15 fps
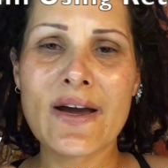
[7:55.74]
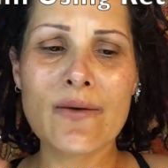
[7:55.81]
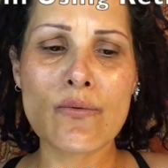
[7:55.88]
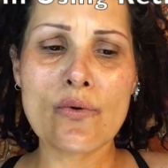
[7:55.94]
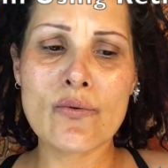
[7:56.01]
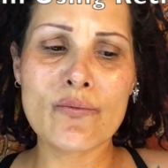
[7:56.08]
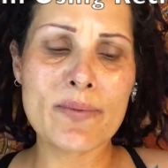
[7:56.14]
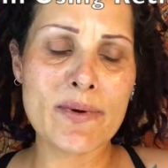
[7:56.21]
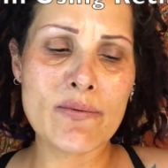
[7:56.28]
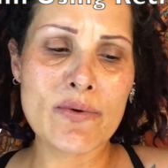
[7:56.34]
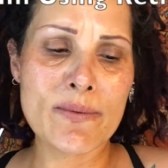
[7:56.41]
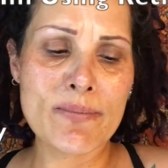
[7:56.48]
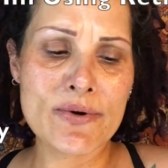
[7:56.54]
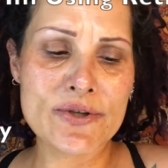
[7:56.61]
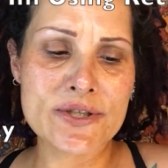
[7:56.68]
I won't be
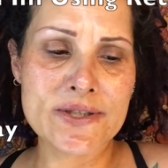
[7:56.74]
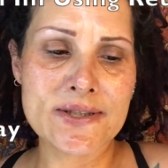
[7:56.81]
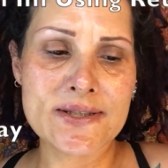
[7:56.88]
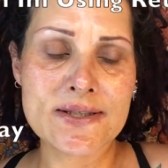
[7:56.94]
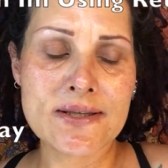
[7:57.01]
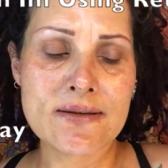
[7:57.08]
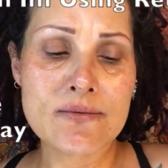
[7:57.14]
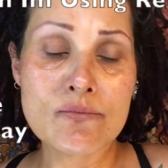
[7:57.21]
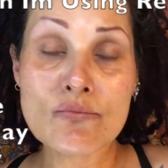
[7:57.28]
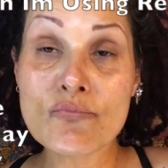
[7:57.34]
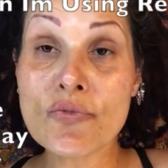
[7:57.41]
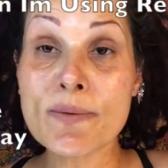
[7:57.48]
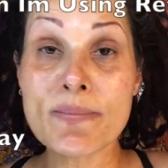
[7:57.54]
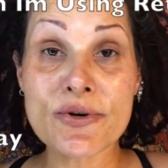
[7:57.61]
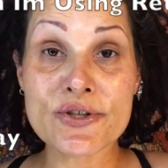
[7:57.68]

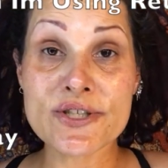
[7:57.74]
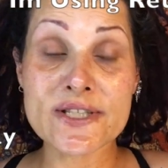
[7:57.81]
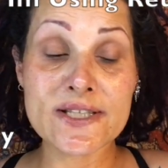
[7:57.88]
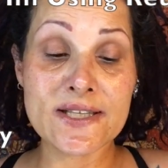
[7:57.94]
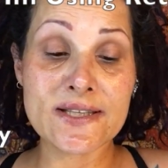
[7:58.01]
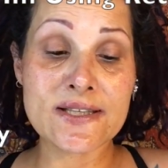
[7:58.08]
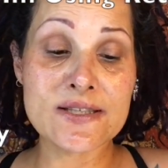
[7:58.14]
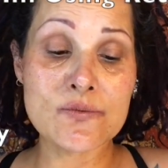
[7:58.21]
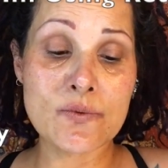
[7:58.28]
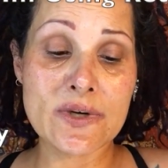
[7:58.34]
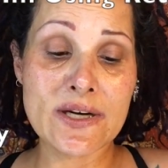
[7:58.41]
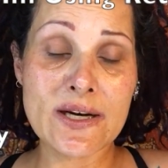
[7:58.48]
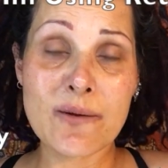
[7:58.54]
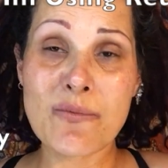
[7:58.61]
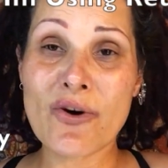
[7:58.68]
repurchasing this
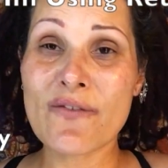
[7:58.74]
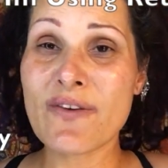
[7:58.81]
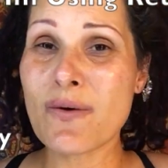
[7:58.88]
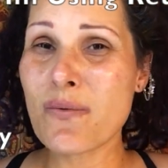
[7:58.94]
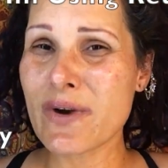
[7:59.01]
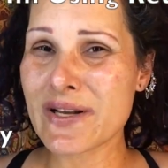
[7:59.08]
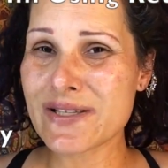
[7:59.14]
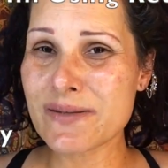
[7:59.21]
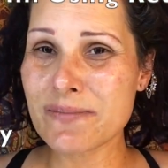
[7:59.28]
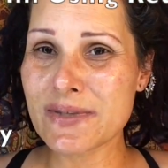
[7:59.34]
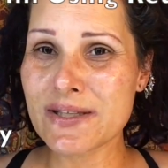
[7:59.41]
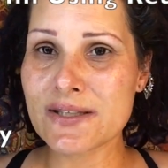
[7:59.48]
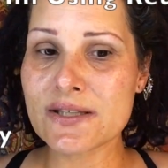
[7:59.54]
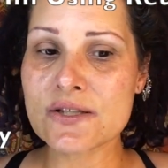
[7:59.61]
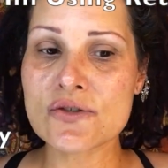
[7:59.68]
one anymore. If I wanted
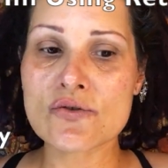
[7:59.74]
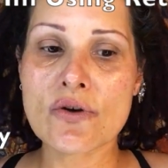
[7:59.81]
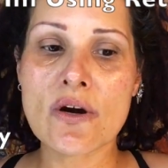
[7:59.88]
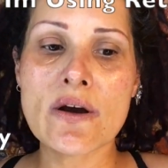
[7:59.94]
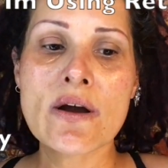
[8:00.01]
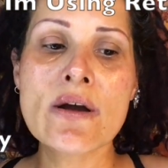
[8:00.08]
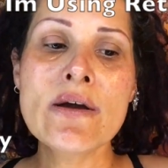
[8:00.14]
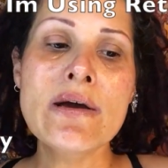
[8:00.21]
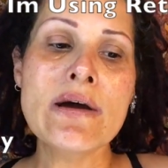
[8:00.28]
something this strong,